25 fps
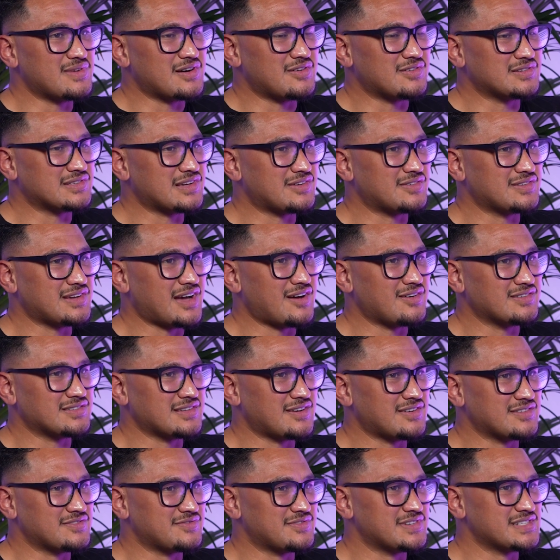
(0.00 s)
I
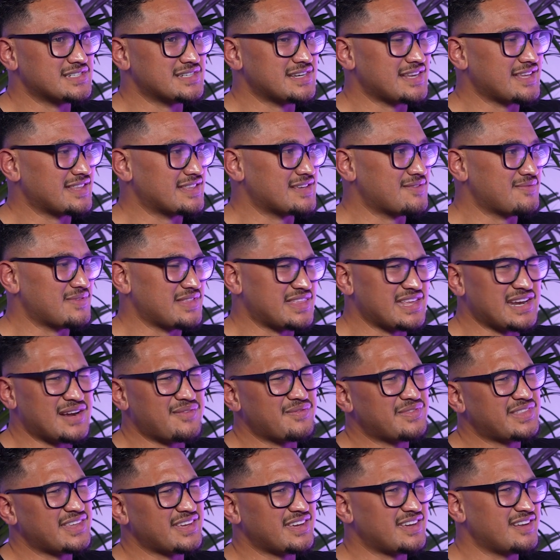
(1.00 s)
was visioning them, and then
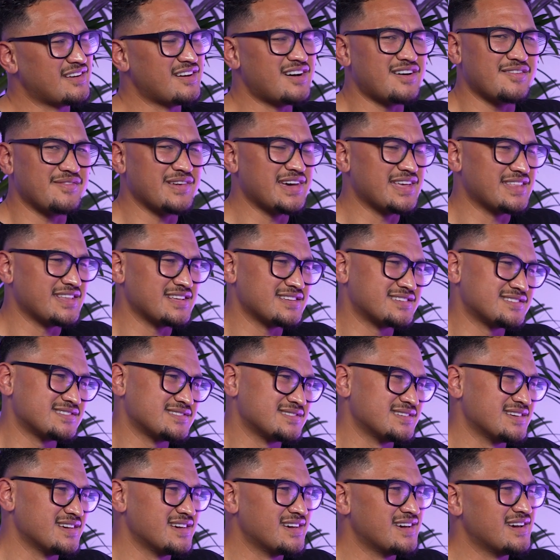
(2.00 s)
I'm thinking, oh man,
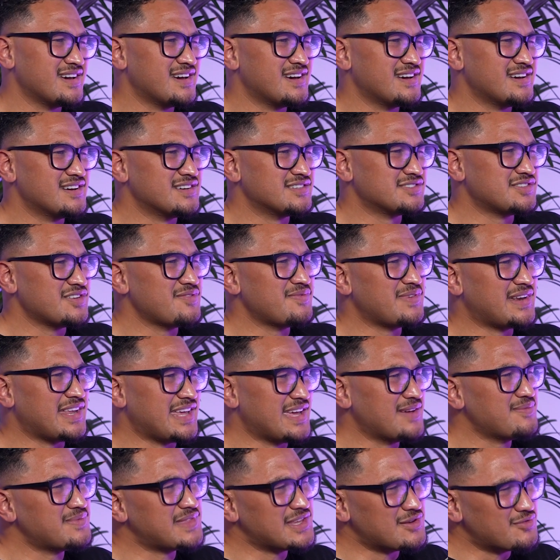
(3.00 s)
that's so many
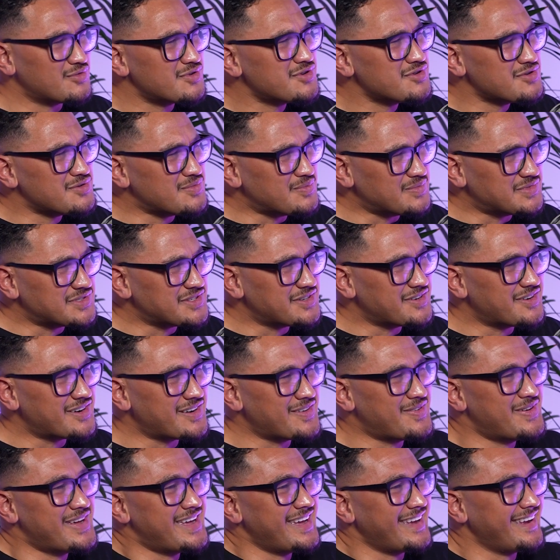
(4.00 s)
empty rooms. You know
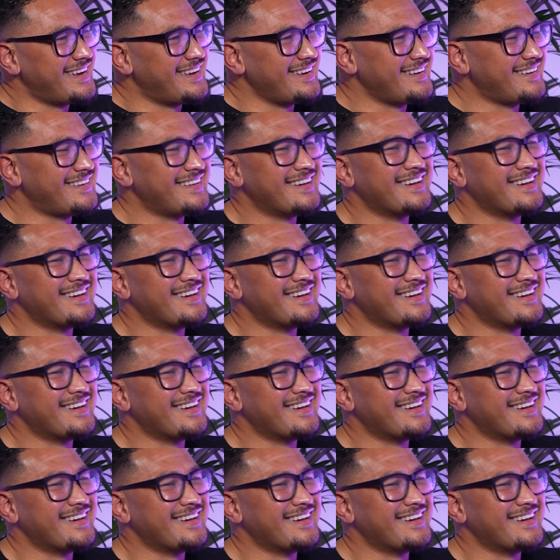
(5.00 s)
what I mean?